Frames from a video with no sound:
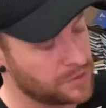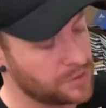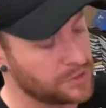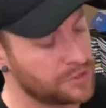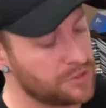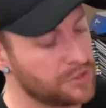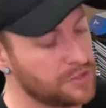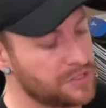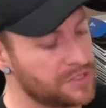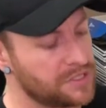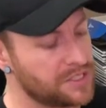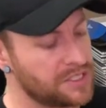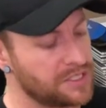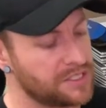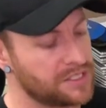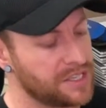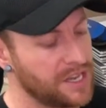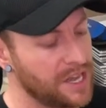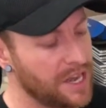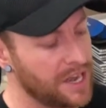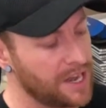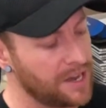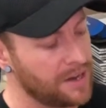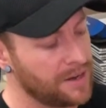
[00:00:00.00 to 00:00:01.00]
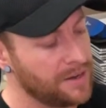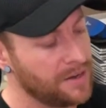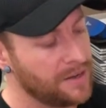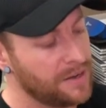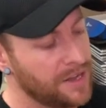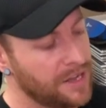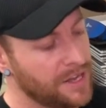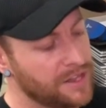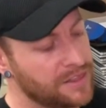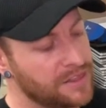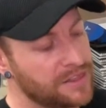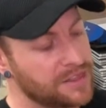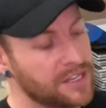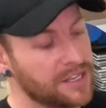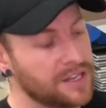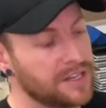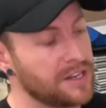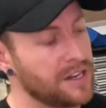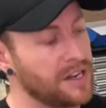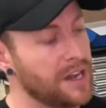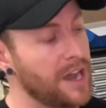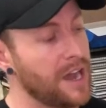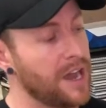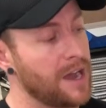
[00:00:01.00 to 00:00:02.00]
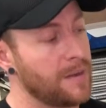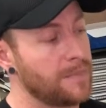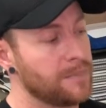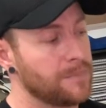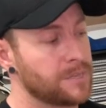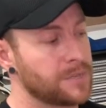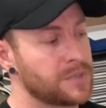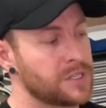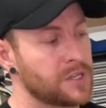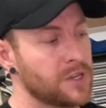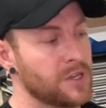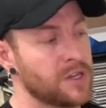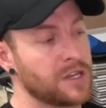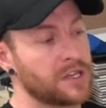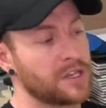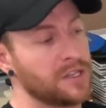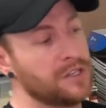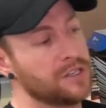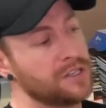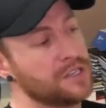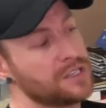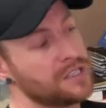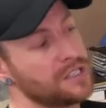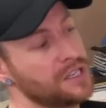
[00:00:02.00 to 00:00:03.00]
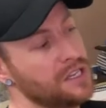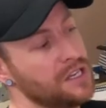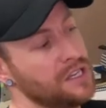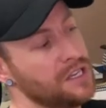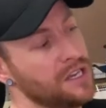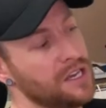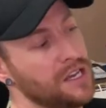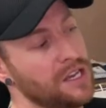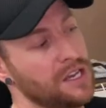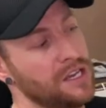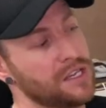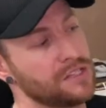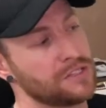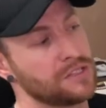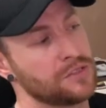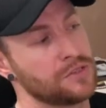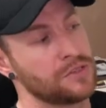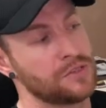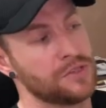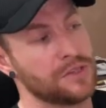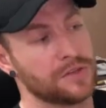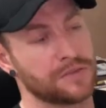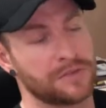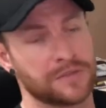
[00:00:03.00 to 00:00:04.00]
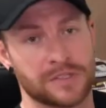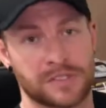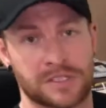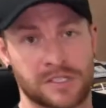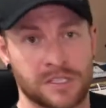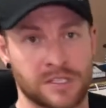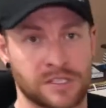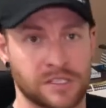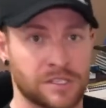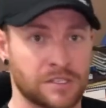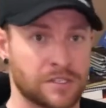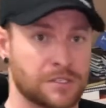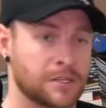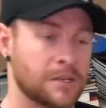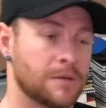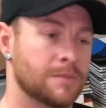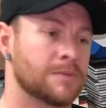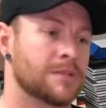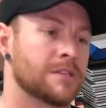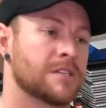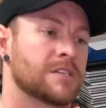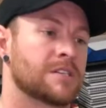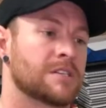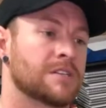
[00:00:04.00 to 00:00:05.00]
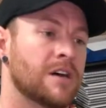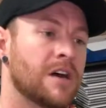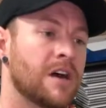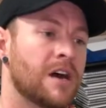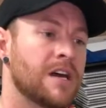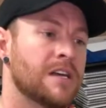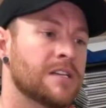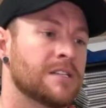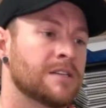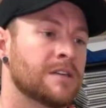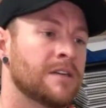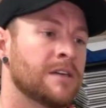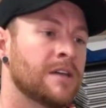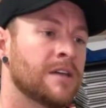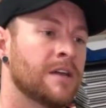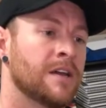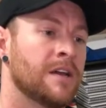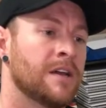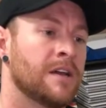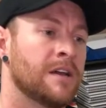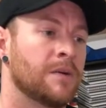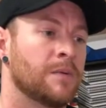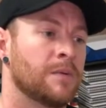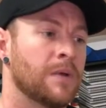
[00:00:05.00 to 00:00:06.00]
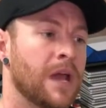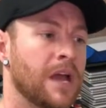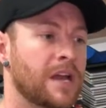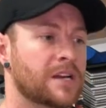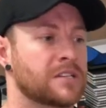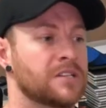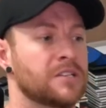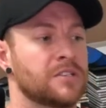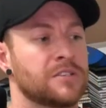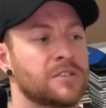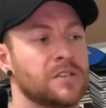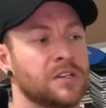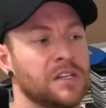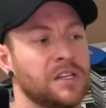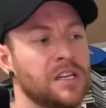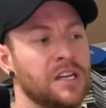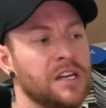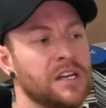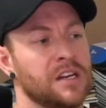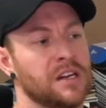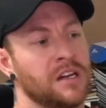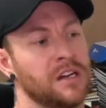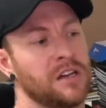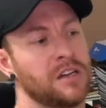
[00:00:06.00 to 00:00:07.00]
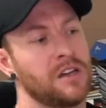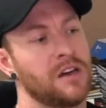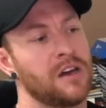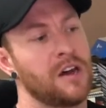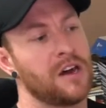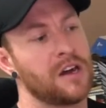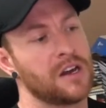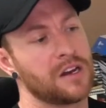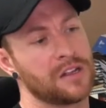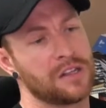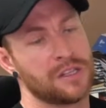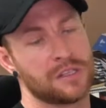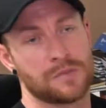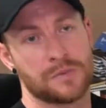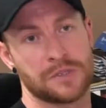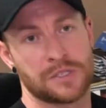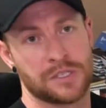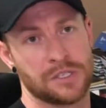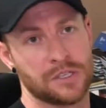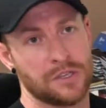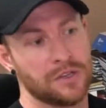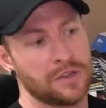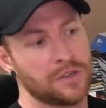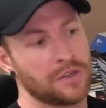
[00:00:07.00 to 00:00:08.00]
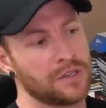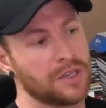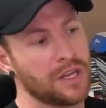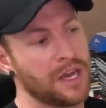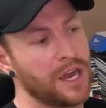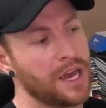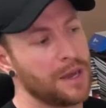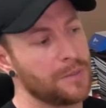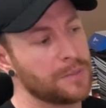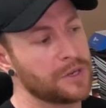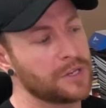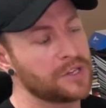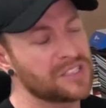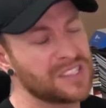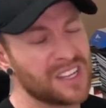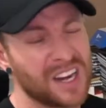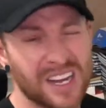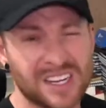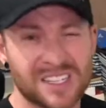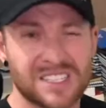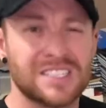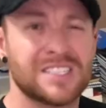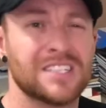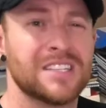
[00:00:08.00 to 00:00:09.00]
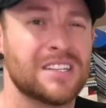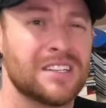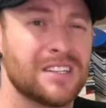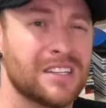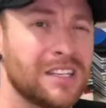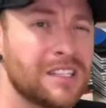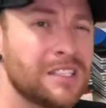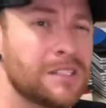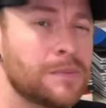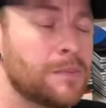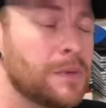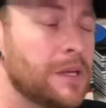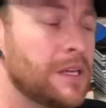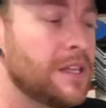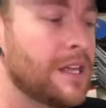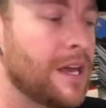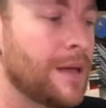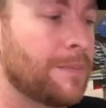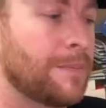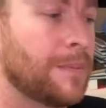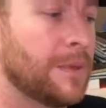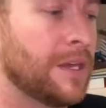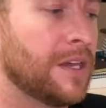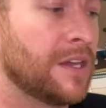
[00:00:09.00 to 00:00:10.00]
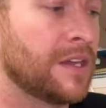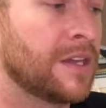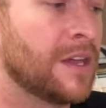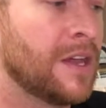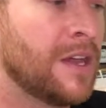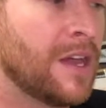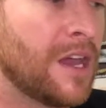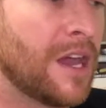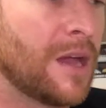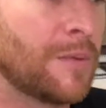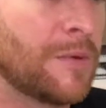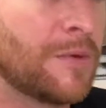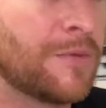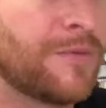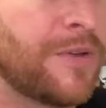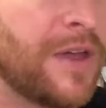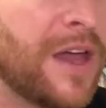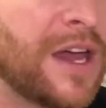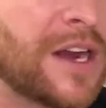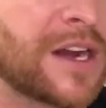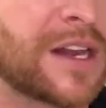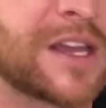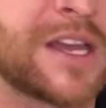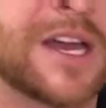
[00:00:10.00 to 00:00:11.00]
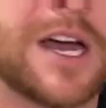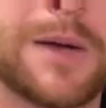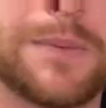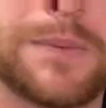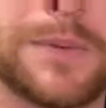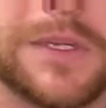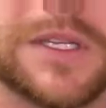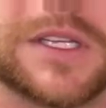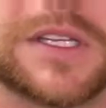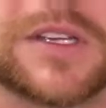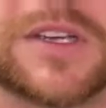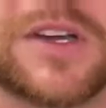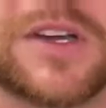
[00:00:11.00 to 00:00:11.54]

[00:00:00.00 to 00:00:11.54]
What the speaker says: reduced this down and thinned it out. So you can see here, here's the 2 differences in terms of the size. We actually deleted a lot of this material out because it actually didn't need to be that big, and we found a couple of the